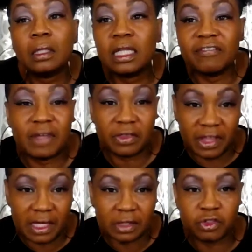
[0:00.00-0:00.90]
living
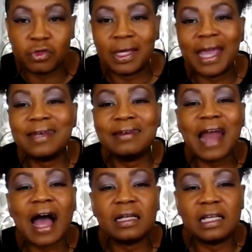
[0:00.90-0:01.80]
things. You
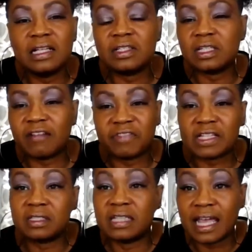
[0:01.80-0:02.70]
cannot eat stuff
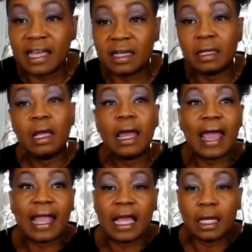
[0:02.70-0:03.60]
that's dead
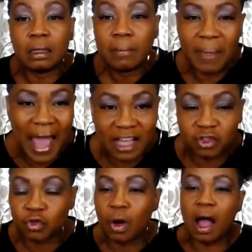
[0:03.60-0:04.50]
and
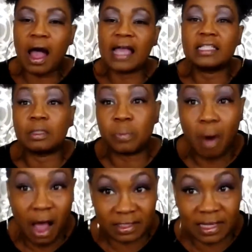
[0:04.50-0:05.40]
pasteurized and
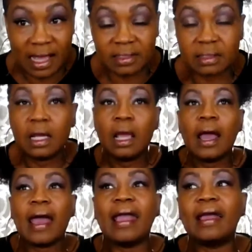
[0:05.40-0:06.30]
processed.
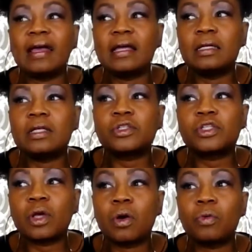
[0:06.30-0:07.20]
And
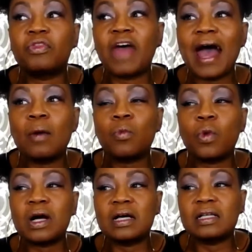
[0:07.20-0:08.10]
so
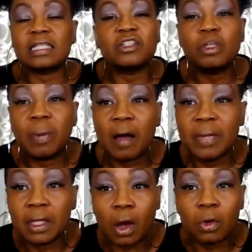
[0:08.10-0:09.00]
and she bought
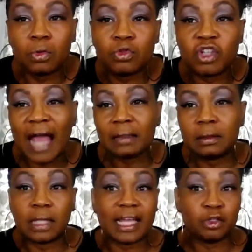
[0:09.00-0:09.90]
me an old Jack
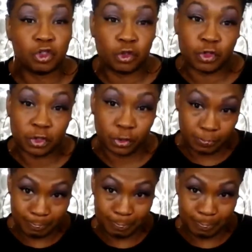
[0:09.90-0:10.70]
LaLanne juicer